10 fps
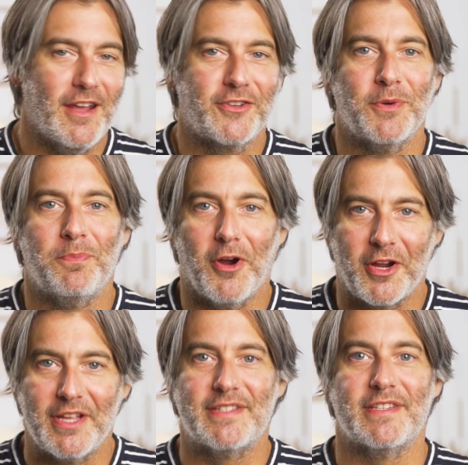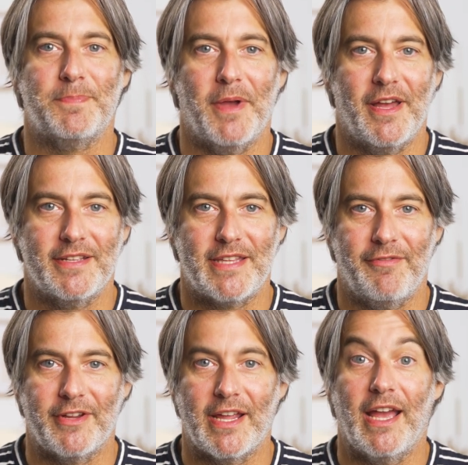Nectar markets this bed as
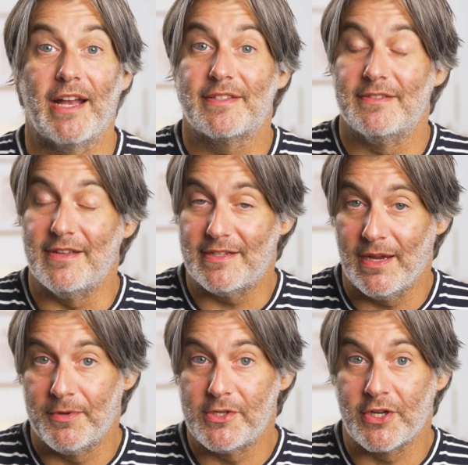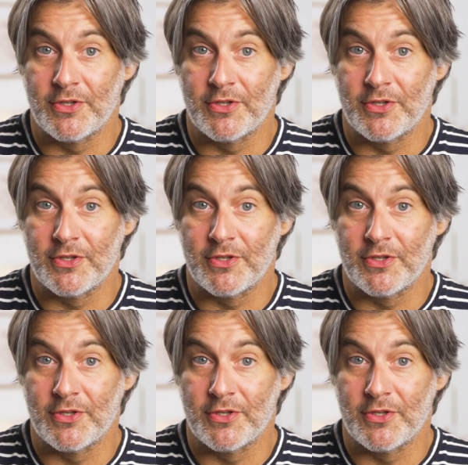having excellent temperature